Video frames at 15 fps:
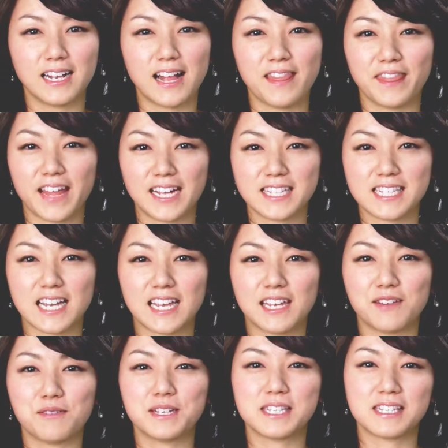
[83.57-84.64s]
And that's how
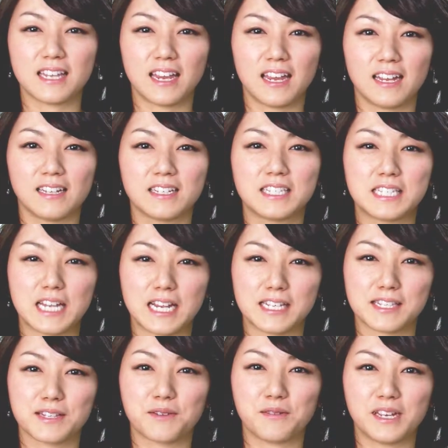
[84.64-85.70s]
you would say the
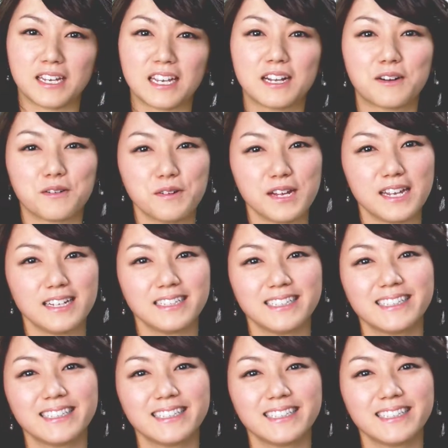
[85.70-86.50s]
days of the week in Korean.